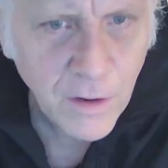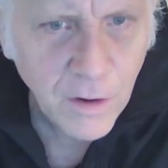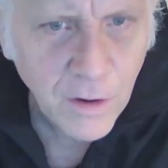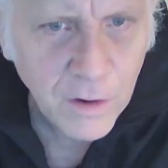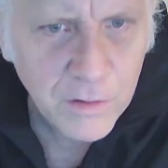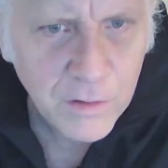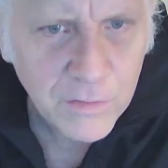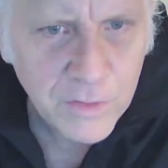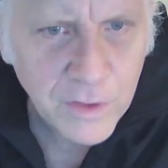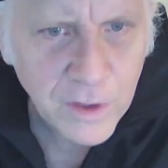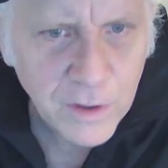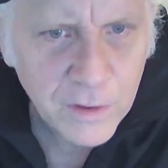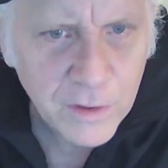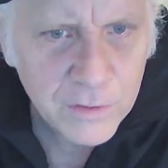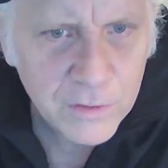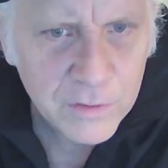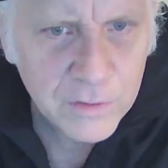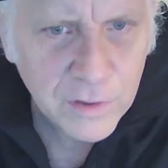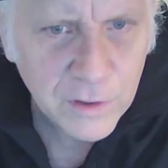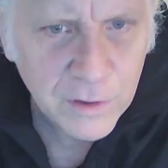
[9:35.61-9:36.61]
that all of
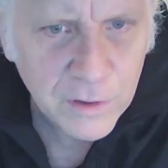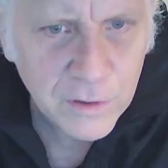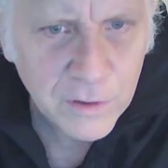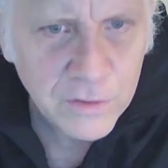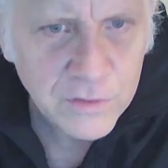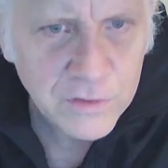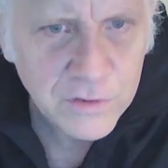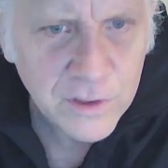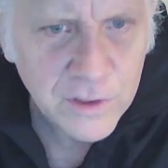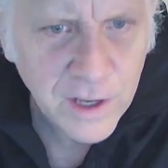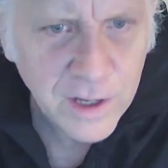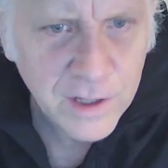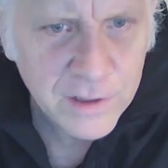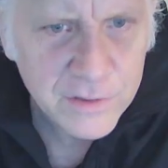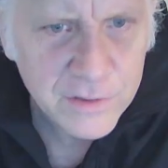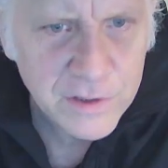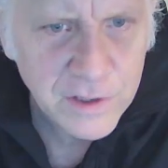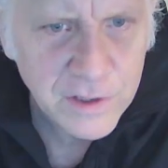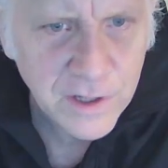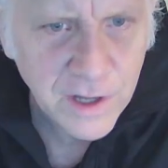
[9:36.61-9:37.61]
those
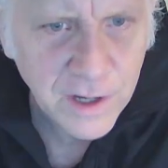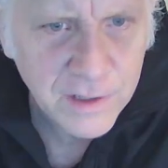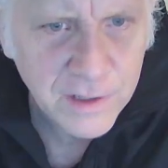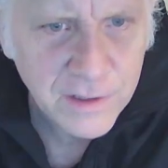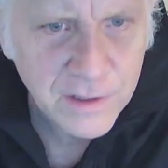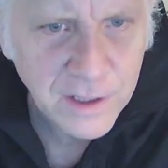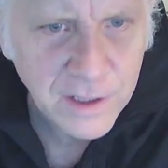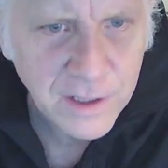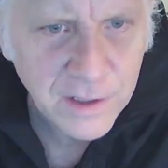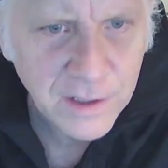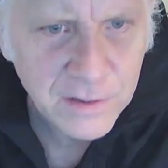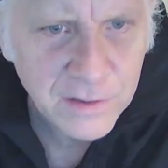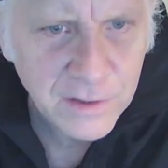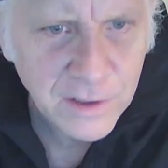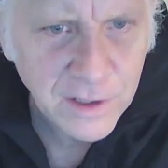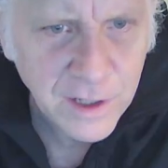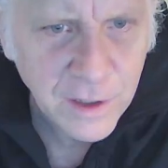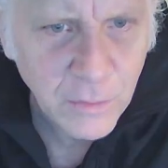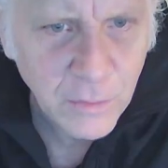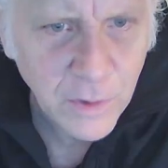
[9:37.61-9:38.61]
hallucination
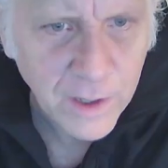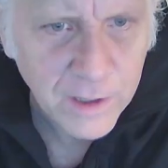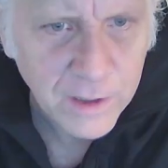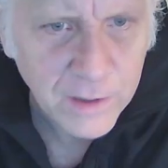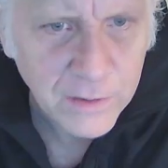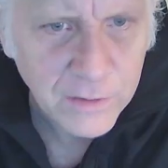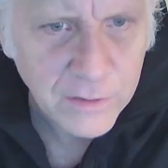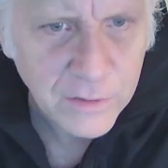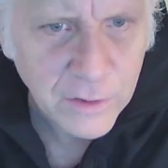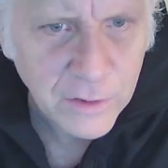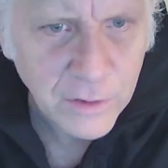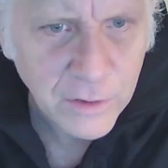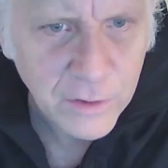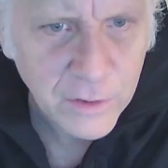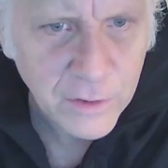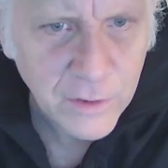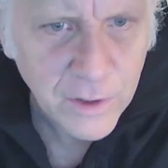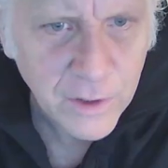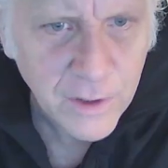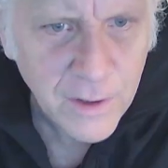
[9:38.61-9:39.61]
ideas that he went
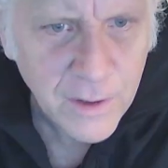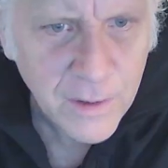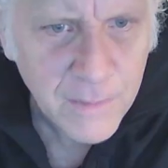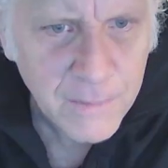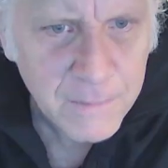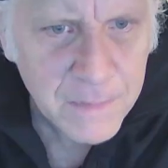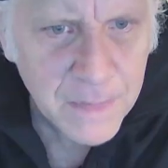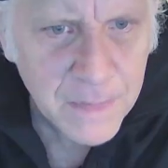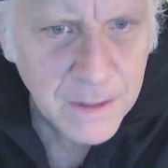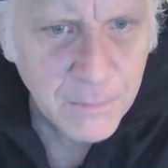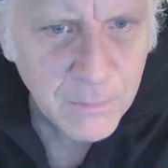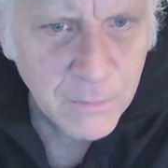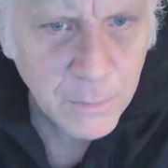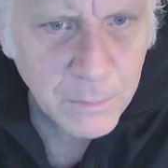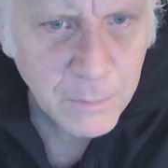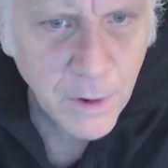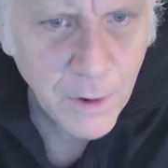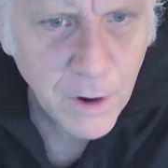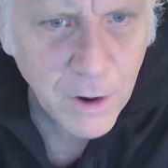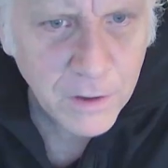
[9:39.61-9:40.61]
into
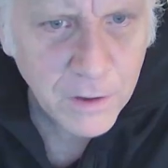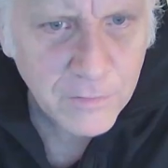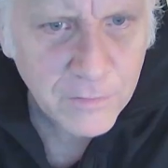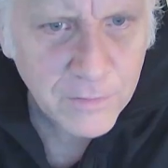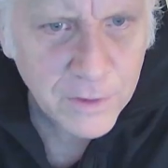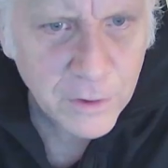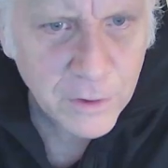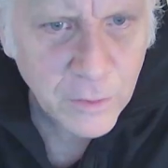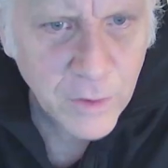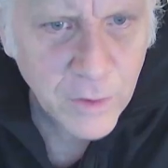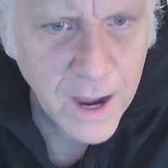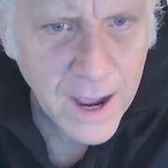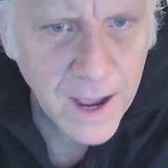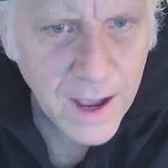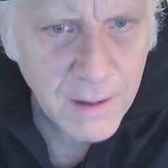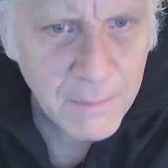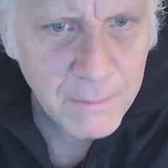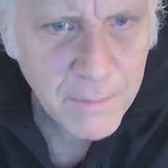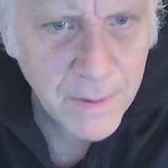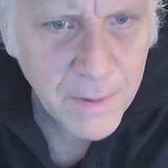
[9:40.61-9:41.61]
were part of a
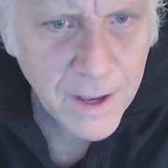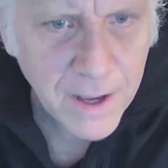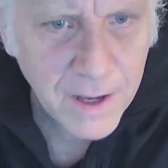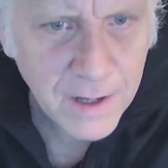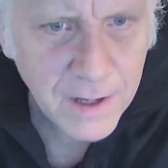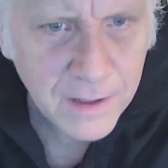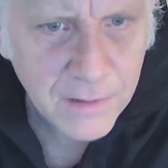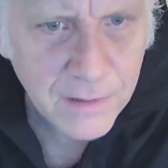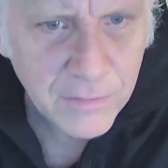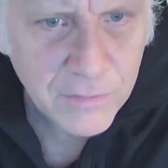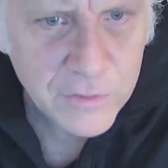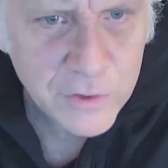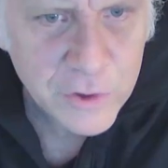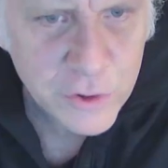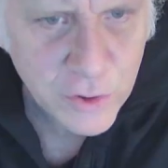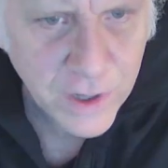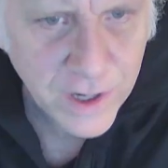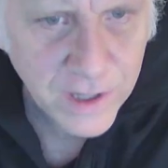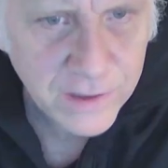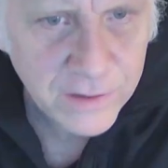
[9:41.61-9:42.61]
grab bag
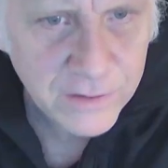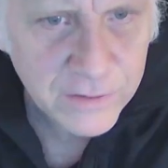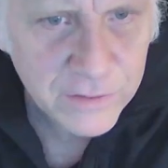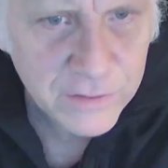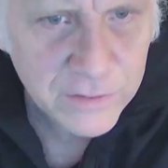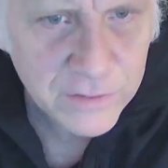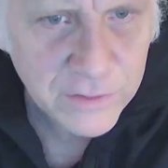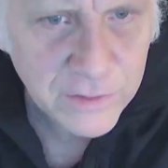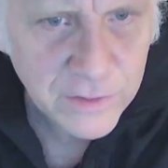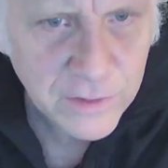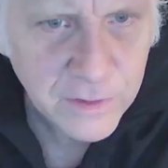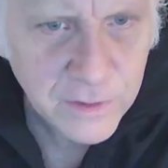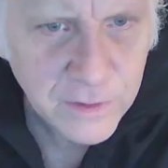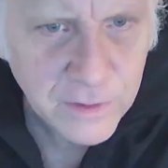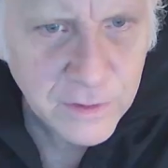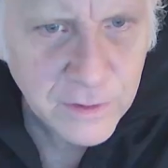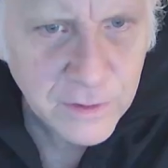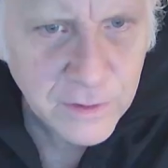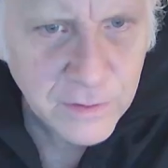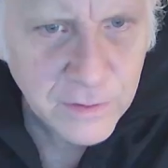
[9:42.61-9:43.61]
of tricks
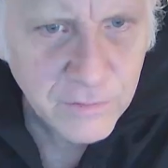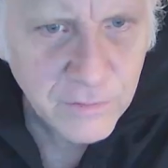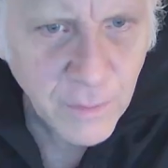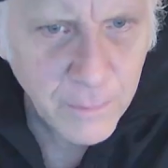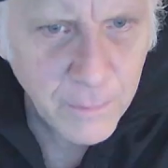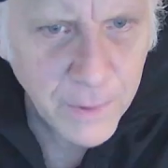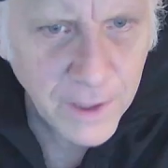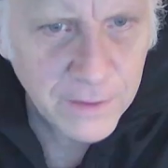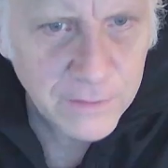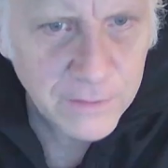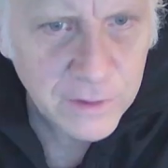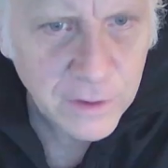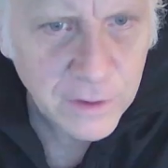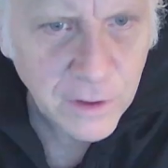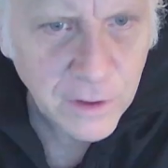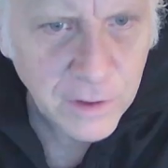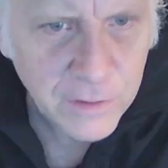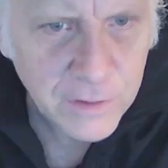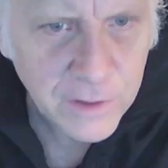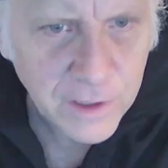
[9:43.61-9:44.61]
from
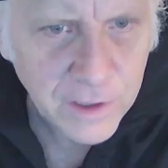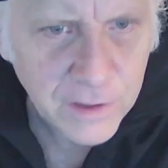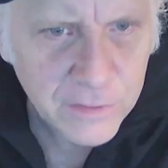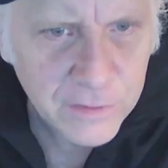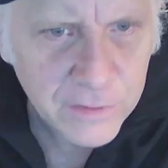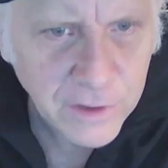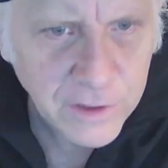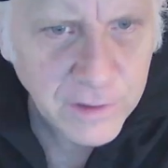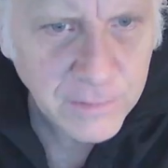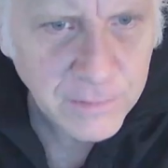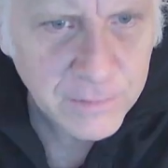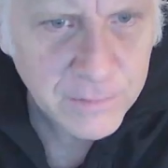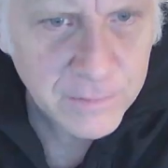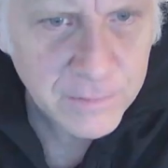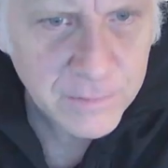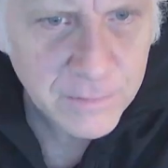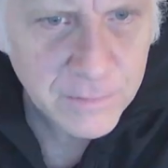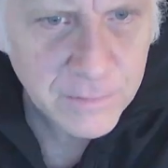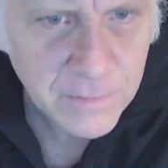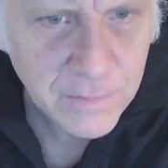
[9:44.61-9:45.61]
Pentagon Disney,